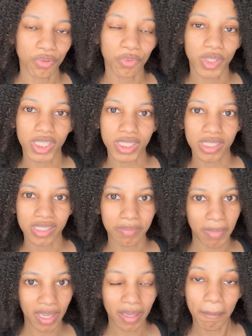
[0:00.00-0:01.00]
was
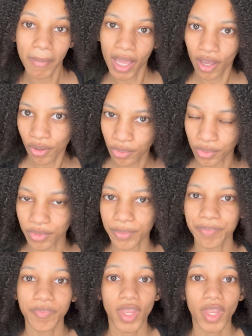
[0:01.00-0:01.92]
make my own.